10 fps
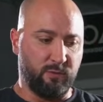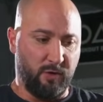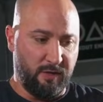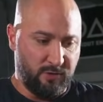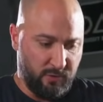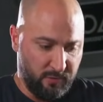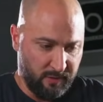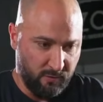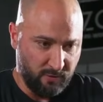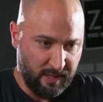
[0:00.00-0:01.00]
we're
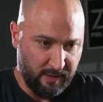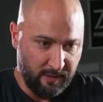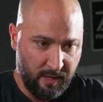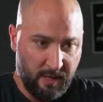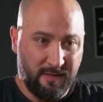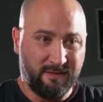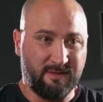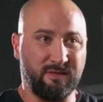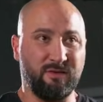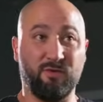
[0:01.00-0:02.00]
internally rotated.
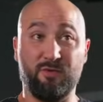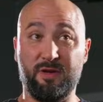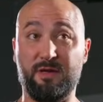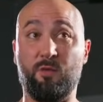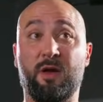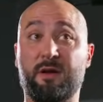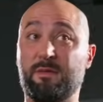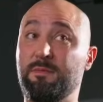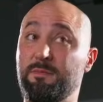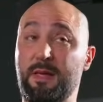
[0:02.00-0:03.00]
So you really want to
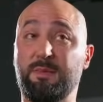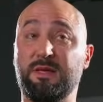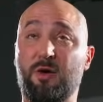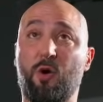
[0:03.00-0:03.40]
maybe